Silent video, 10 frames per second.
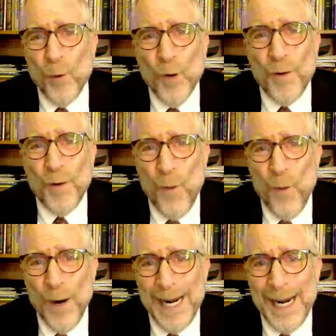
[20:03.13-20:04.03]
word
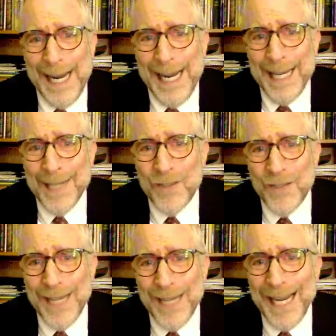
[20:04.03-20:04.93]
for it
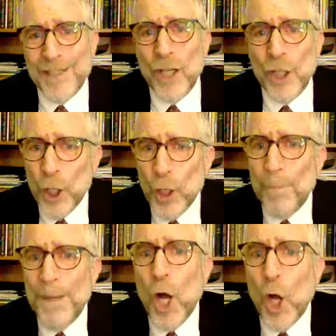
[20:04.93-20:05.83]
is, it's a
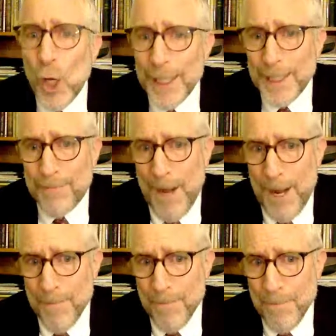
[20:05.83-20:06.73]
little bit of
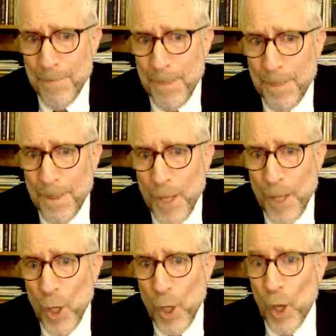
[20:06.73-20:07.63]
chutzpah.
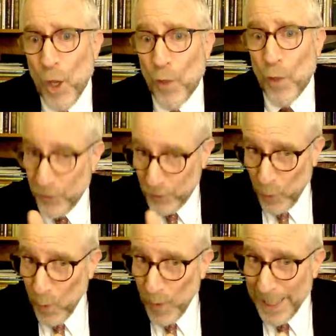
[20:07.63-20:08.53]
The
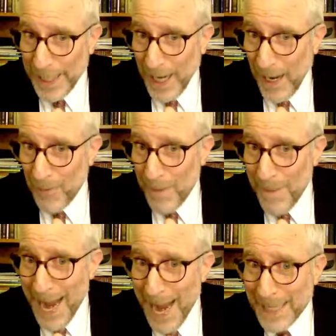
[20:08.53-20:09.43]
story of the
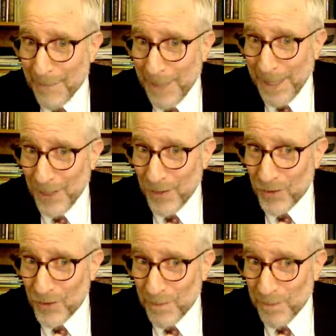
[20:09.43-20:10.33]
Maccabees
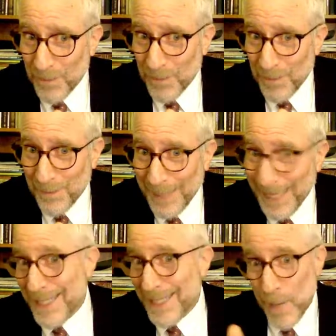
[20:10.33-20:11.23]

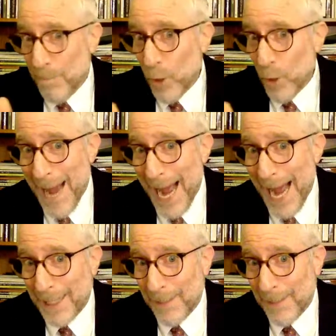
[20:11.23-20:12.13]
is in the book of
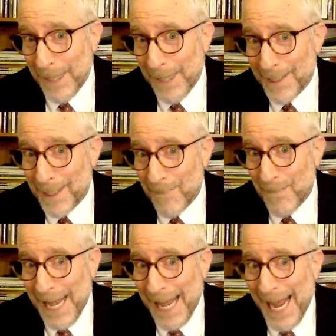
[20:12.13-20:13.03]
Maccabees.
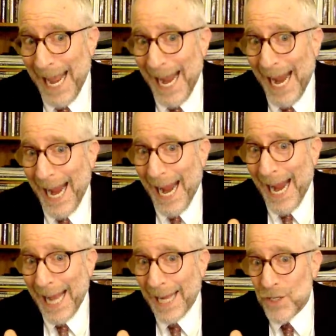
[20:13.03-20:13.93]

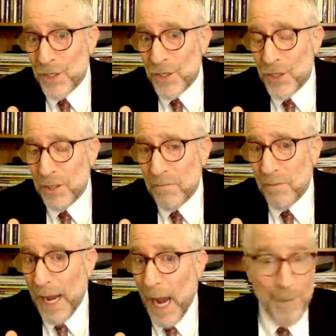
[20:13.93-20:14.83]
And
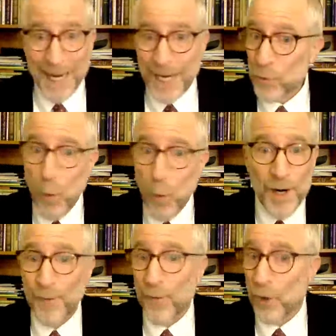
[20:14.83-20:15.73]
it's
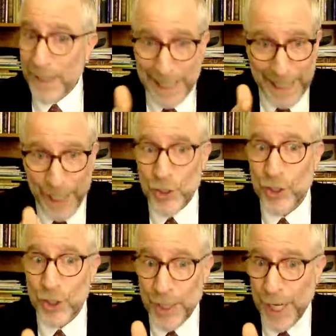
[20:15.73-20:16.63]
wonderful
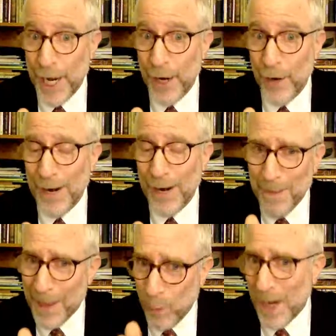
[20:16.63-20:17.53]
each year.
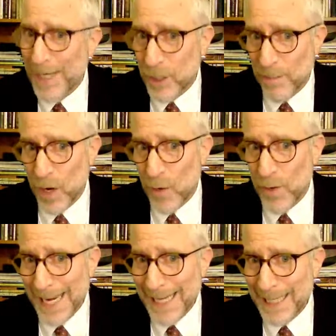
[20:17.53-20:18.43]
And by the way,
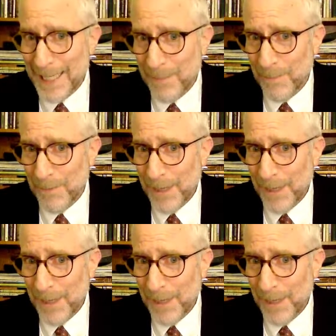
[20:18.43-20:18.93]
tomorrow night